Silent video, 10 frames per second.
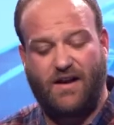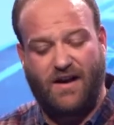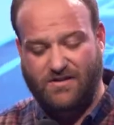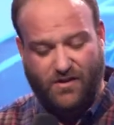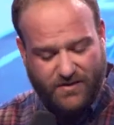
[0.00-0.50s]

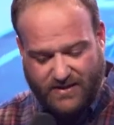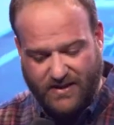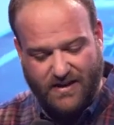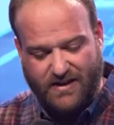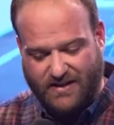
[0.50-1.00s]
As I
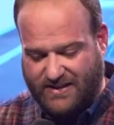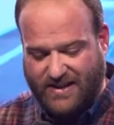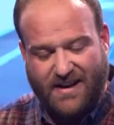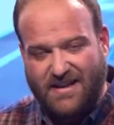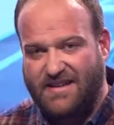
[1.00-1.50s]
was
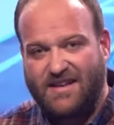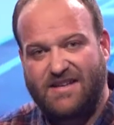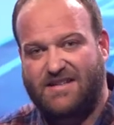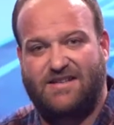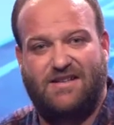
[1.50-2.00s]
studying
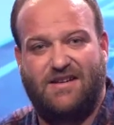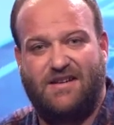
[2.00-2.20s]
this,